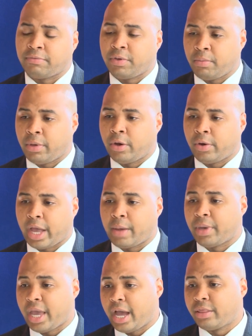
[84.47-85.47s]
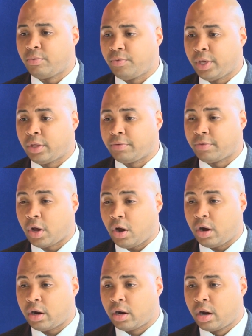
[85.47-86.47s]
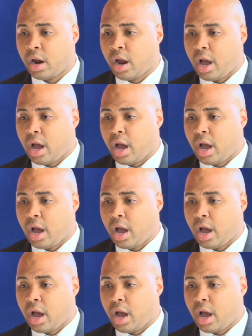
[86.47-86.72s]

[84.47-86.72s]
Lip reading: the female got behind the wheel of the car,